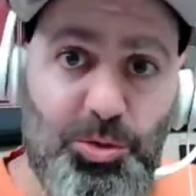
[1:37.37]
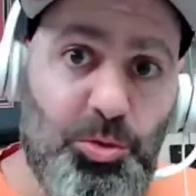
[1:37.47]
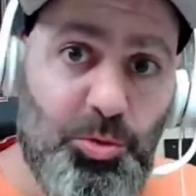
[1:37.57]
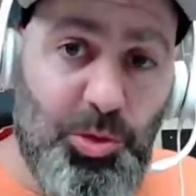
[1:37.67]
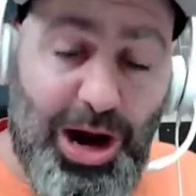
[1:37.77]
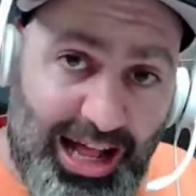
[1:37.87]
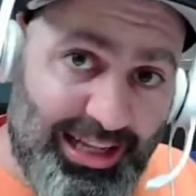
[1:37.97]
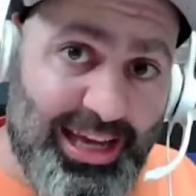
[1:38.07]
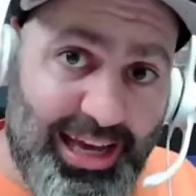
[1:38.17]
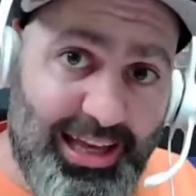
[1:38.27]

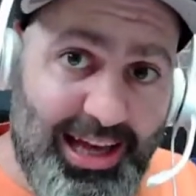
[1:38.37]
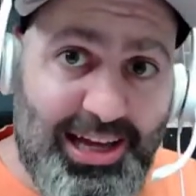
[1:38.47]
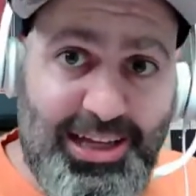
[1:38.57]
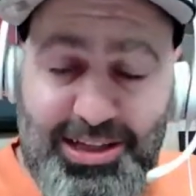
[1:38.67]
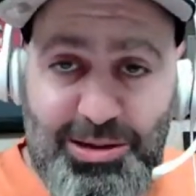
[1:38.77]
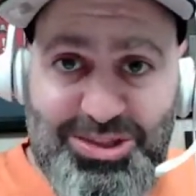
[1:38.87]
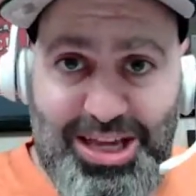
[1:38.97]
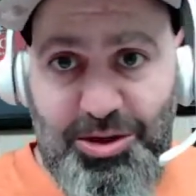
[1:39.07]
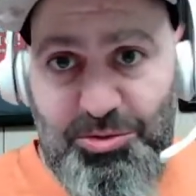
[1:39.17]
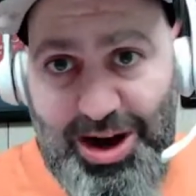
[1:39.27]
Raleigh, I end up
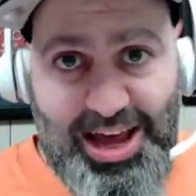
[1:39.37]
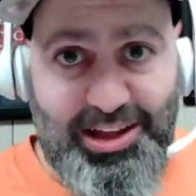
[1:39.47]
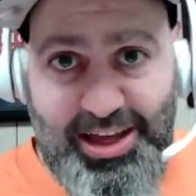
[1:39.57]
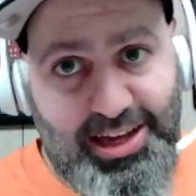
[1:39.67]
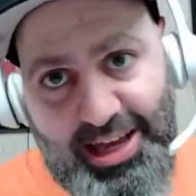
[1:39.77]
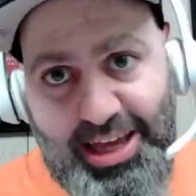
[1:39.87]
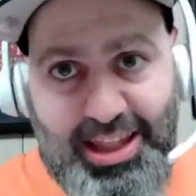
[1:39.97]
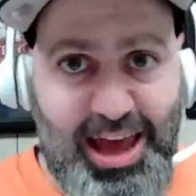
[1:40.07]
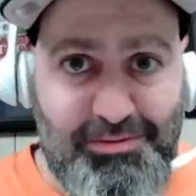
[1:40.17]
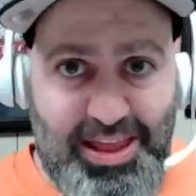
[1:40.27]
saying Raleigh, and I get
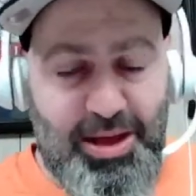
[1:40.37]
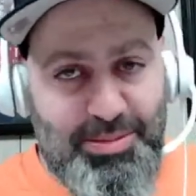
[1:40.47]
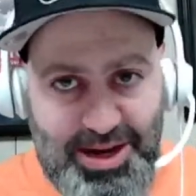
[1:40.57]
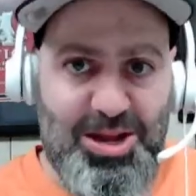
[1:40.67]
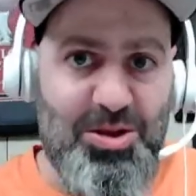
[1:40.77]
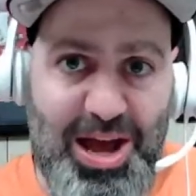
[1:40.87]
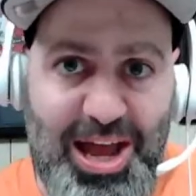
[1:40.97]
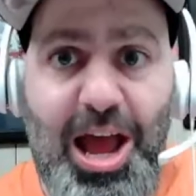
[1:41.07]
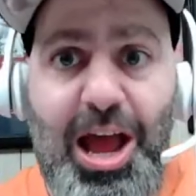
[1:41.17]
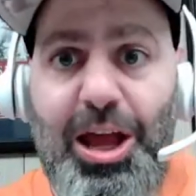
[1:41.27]
laughed at. But anyway,
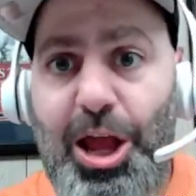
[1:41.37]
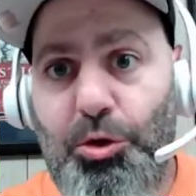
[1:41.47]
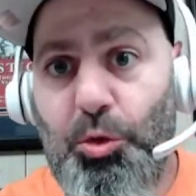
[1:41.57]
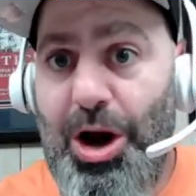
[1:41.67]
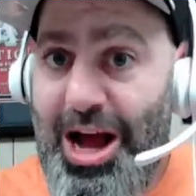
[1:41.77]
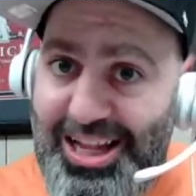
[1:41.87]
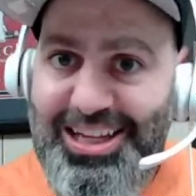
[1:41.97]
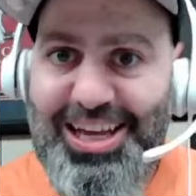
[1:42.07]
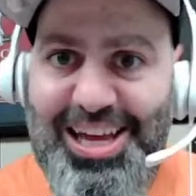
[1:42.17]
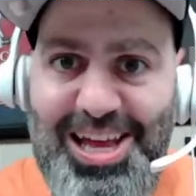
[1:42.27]
in
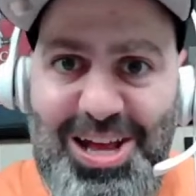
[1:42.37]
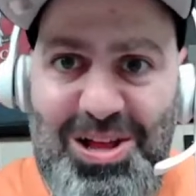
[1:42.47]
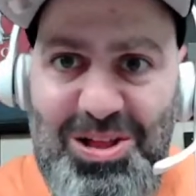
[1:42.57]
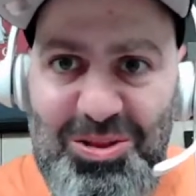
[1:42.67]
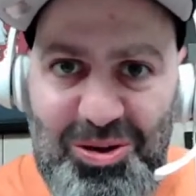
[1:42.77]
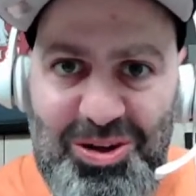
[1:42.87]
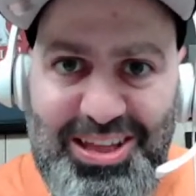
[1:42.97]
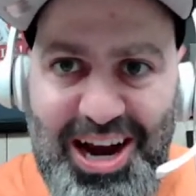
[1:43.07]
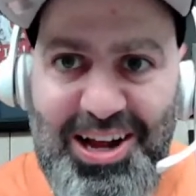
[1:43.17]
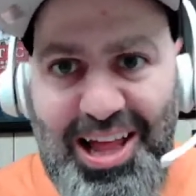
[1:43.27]
Raleigh, North
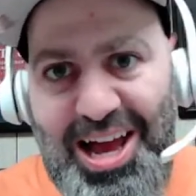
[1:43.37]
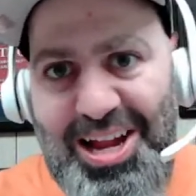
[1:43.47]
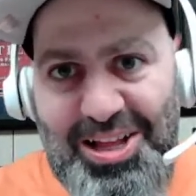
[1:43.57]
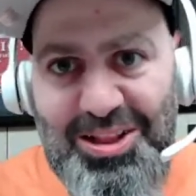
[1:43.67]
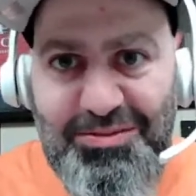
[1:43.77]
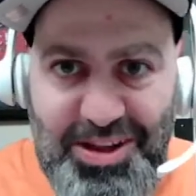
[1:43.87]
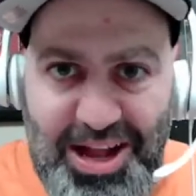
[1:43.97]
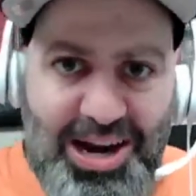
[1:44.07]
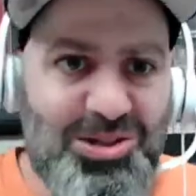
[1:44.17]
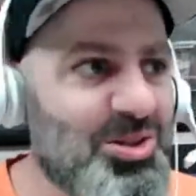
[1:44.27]
Carolina, the
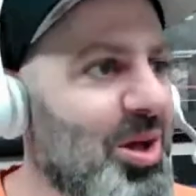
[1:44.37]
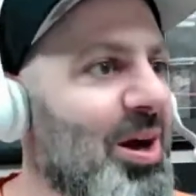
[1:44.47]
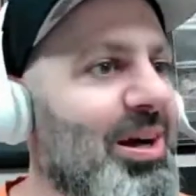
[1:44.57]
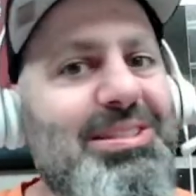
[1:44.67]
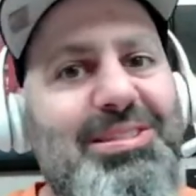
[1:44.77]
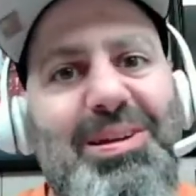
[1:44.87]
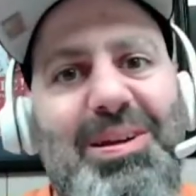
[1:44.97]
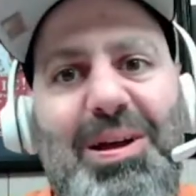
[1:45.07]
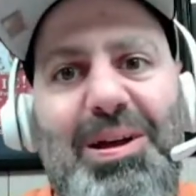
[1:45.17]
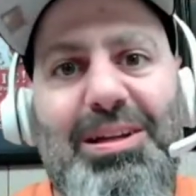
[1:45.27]
Flyers lost
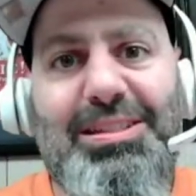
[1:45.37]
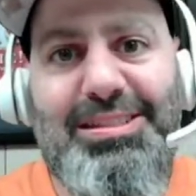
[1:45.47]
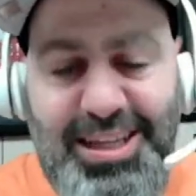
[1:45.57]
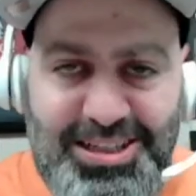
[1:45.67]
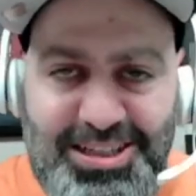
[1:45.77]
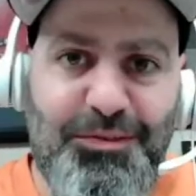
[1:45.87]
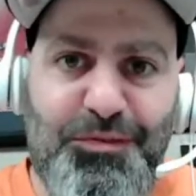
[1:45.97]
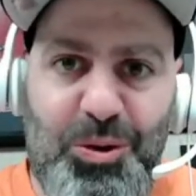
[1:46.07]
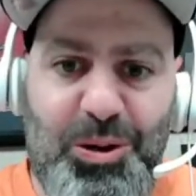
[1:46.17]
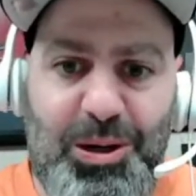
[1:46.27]

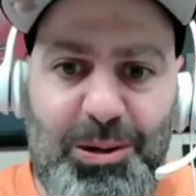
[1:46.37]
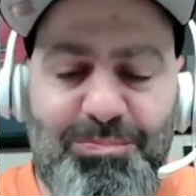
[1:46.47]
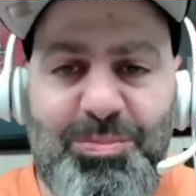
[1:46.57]
6-4.